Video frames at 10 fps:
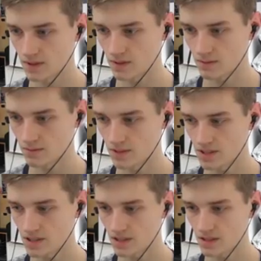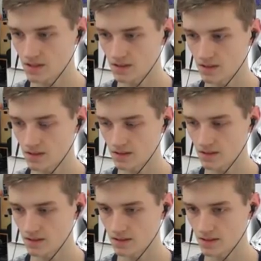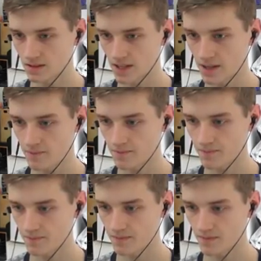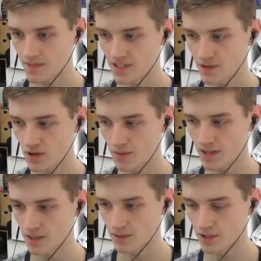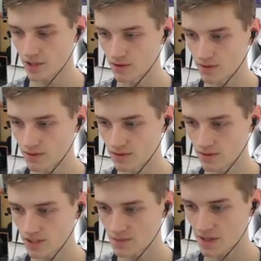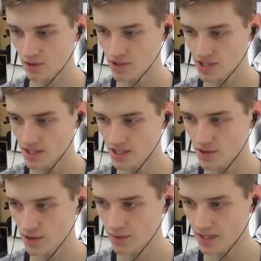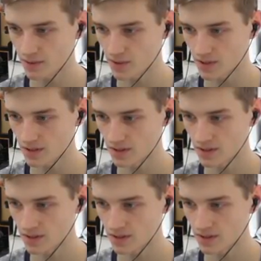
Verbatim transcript: Oh, he's, he's... Okay. Is he dropping anyone, though? That's my question. Is he dropping anyone?